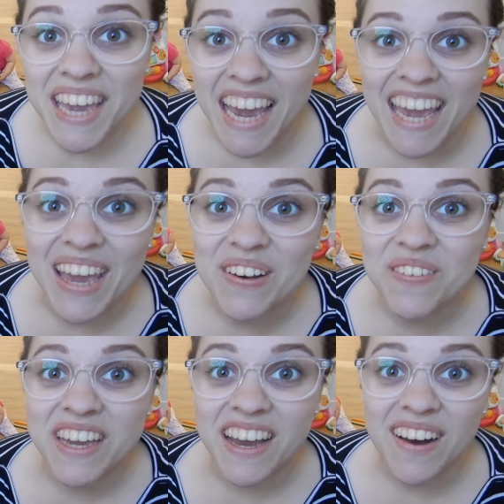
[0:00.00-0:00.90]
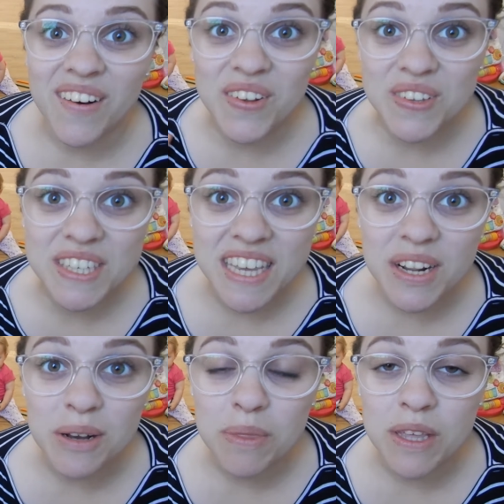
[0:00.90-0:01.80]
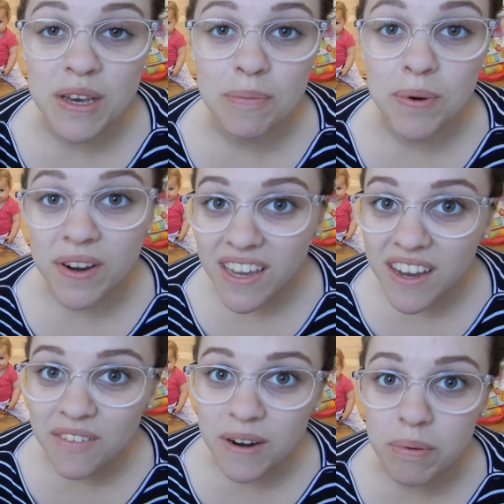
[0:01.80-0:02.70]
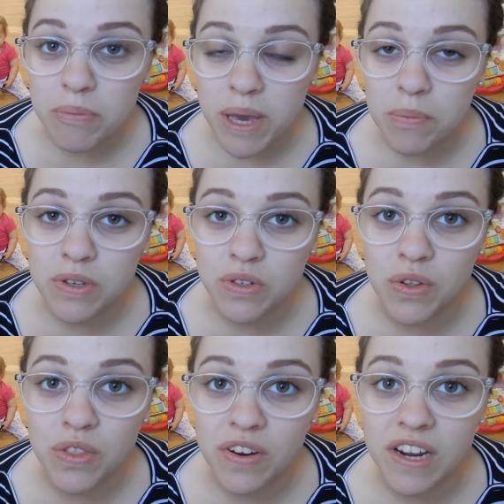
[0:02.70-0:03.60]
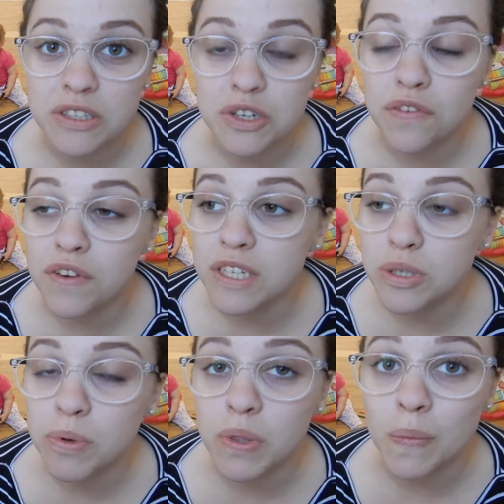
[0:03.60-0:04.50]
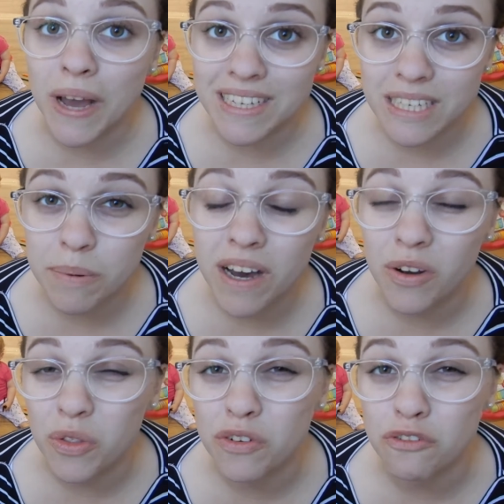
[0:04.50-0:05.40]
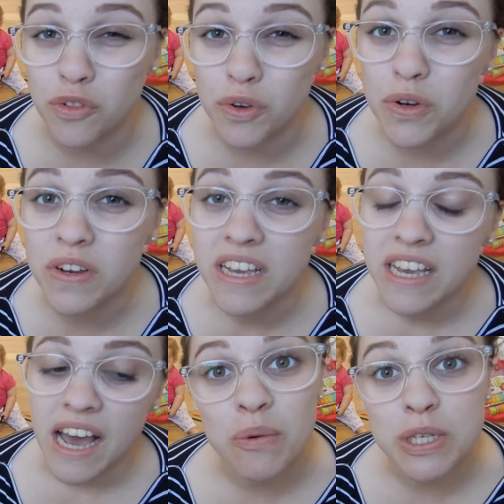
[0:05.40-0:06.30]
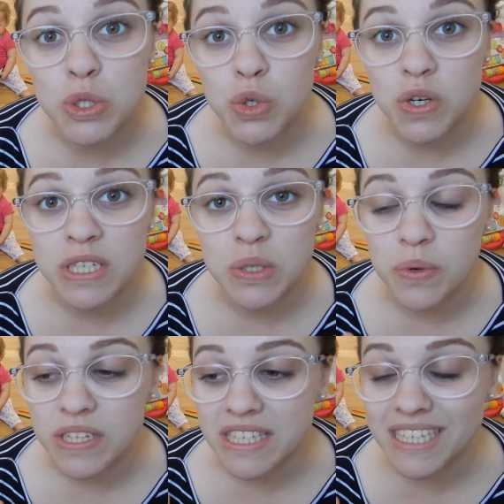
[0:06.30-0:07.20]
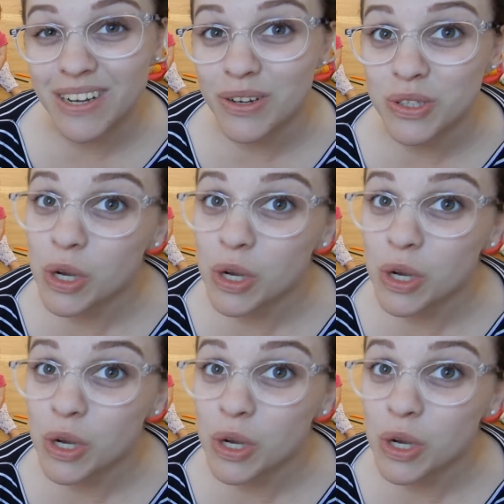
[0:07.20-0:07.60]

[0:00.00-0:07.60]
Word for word: Okay, we are all set up. The pre-cut wrapping paper is on the ground. Don't forget to put the waxy part on the floor, otherwise your drawings won't stick on